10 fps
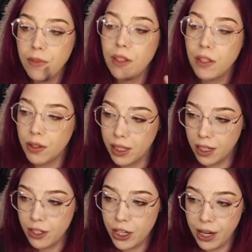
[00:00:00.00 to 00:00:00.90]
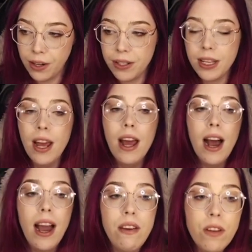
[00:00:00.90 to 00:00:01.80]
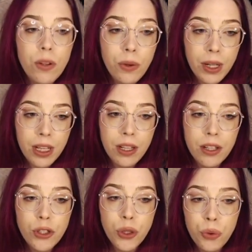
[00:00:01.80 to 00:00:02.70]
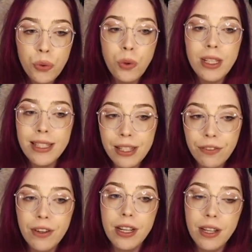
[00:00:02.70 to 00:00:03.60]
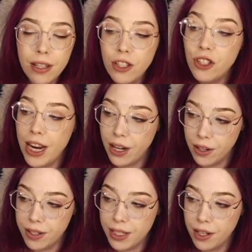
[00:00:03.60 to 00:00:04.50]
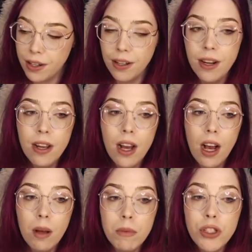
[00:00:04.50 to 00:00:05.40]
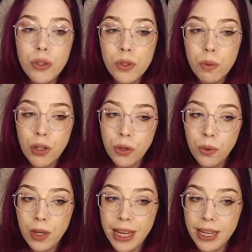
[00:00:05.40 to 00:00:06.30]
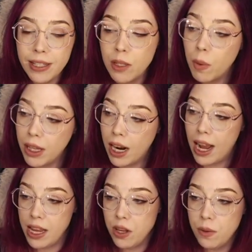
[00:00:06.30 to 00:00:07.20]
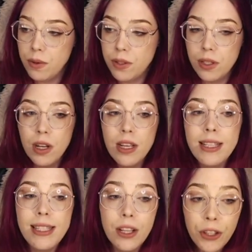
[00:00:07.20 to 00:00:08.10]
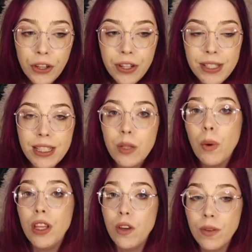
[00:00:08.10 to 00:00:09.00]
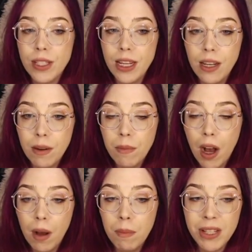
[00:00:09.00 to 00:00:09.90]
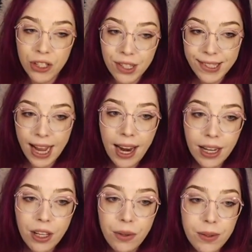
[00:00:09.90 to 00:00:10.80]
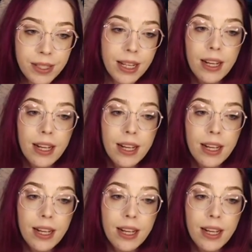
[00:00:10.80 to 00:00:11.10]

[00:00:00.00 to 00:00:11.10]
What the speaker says: So click on shaders. I have included 2 different shaders here. Seuss Renewed is the one that I use. Silders is the one that you've seen Mr. Static use.